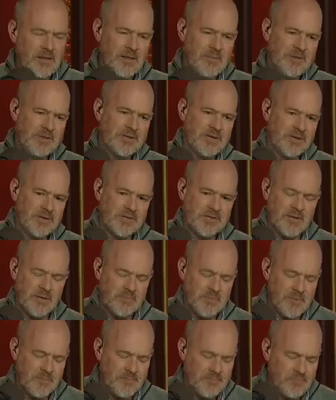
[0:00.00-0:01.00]
Let me tell you
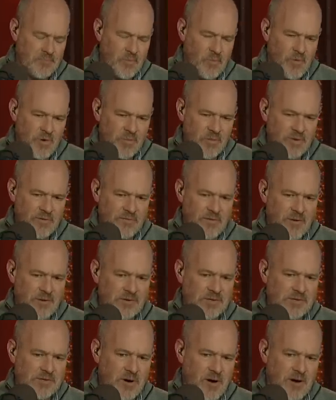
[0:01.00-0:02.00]
something. When we
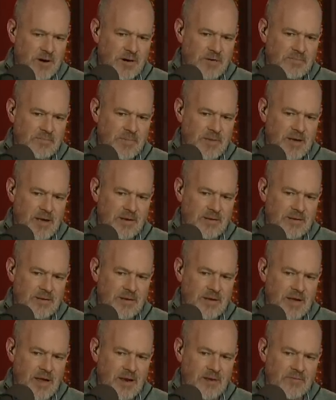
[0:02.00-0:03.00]
first started at
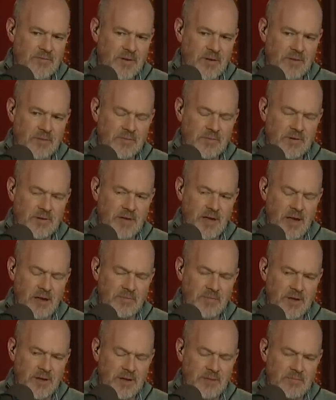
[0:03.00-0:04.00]
NFL
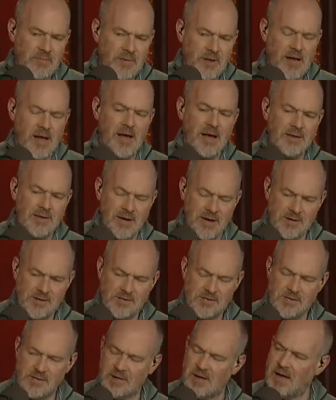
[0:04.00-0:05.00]
Game Day
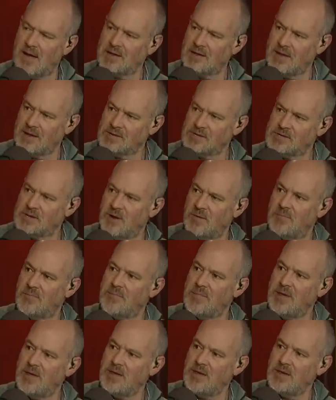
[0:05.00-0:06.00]
Highlights, the highlight show,
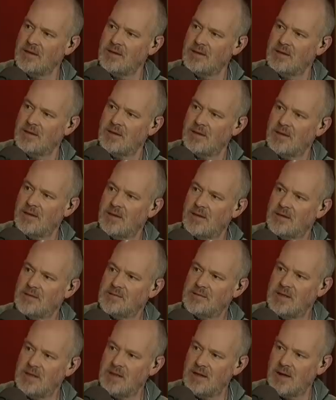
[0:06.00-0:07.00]
me,
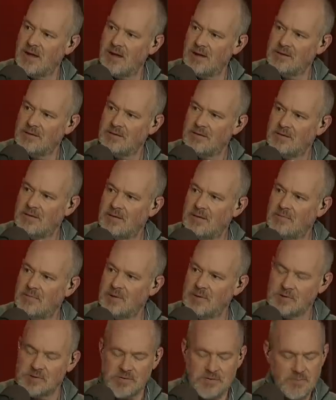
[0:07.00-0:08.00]
Deion, and
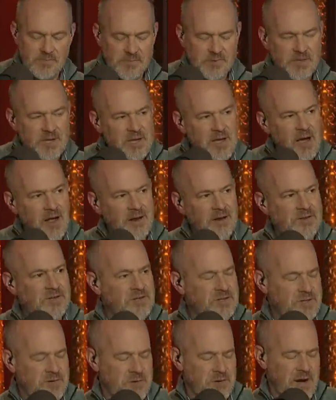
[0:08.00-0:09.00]
Mooch. Deion had
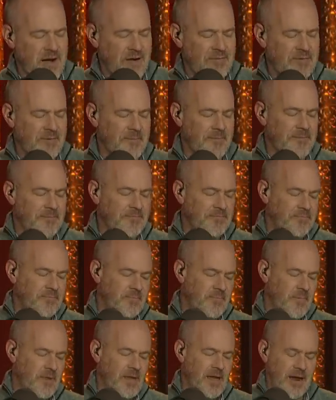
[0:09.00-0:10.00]
just arrived
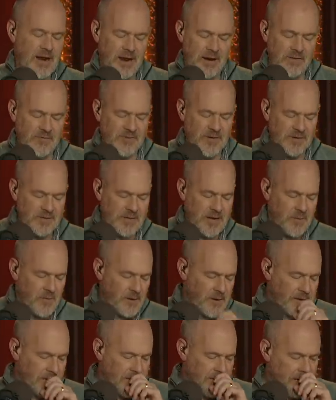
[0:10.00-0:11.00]
at NFL
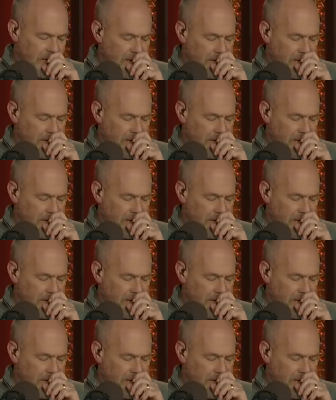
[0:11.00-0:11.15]
Network.